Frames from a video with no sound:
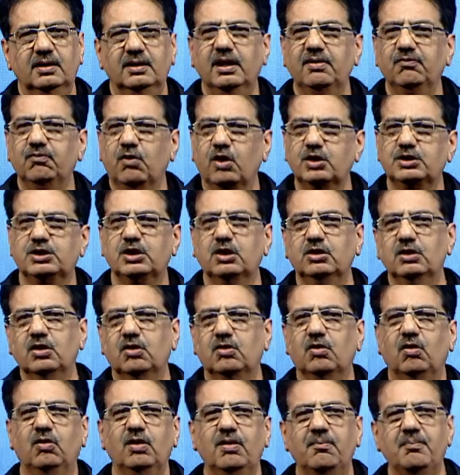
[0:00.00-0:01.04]
then what should the
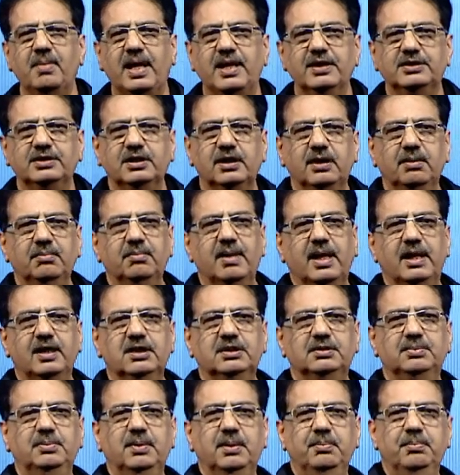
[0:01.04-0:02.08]
role of manager and
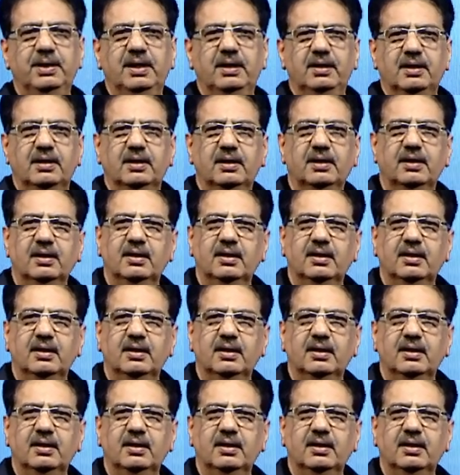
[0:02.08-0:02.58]
management be?